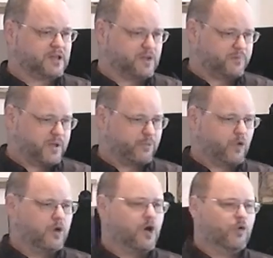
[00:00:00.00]
that the
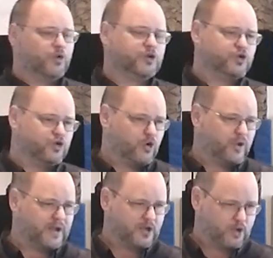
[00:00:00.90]
people were to do no
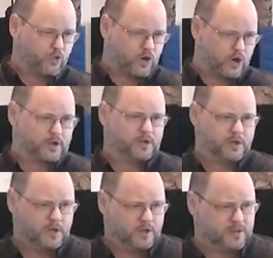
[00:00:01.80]
regular work.
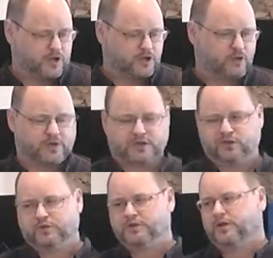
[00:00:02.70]
They knew that
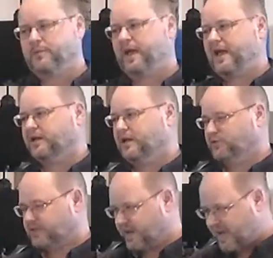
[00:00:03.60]
this was a command, that it
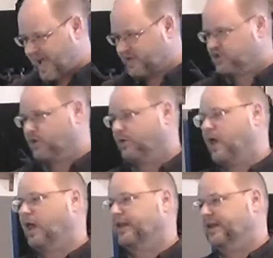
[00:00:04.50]
was a national
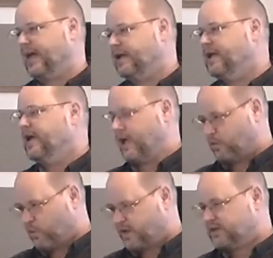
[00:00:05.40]
holiday,
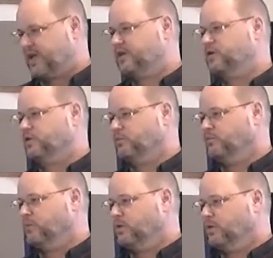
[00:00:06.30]
and what did they do?
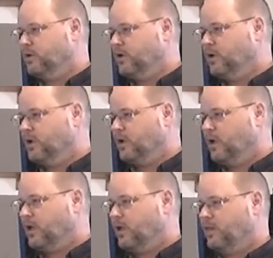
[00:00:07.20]

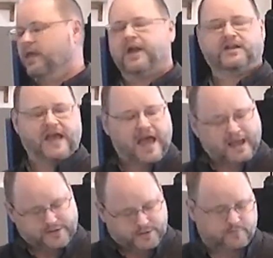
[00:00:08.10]
They attacked.